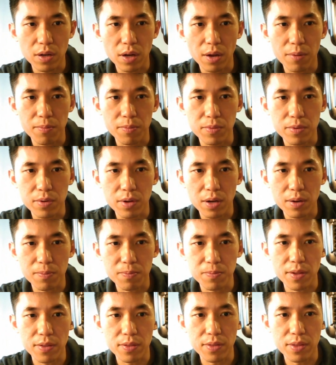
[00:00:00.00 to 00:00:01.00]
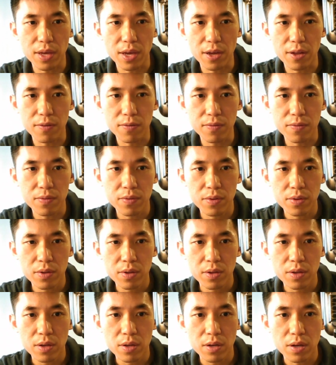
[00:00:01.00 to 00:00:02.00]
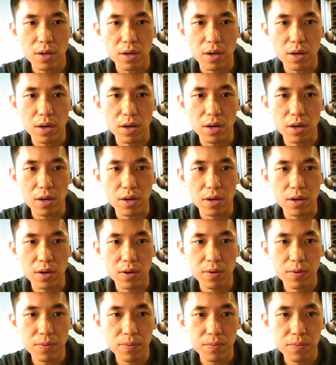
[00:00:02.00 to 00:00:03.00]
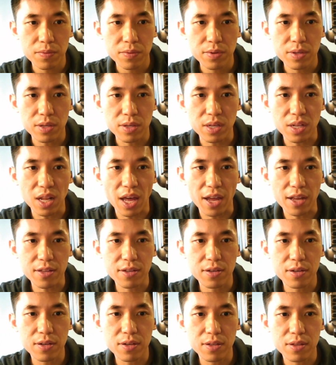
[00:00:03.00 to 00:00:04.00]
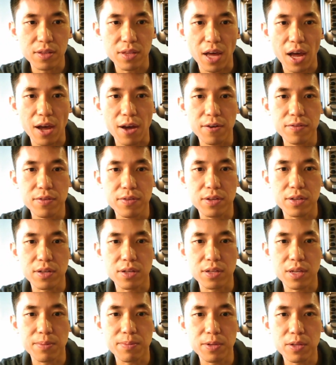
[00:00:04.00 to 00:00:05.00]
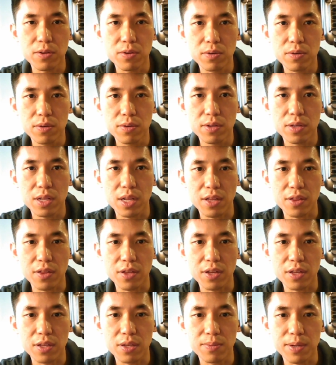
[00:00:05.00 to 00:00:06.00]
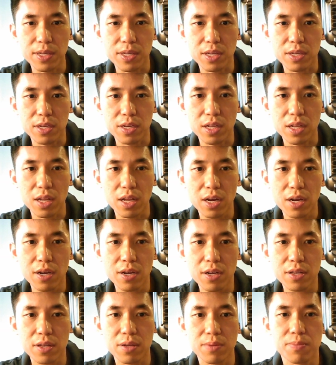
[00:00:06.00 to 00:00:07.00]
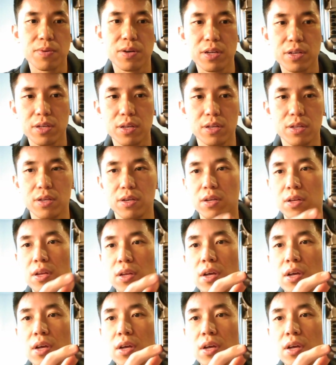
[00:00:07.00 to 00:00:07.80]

And then uh, select now the number two, select the TBS Agent Lite and press enter.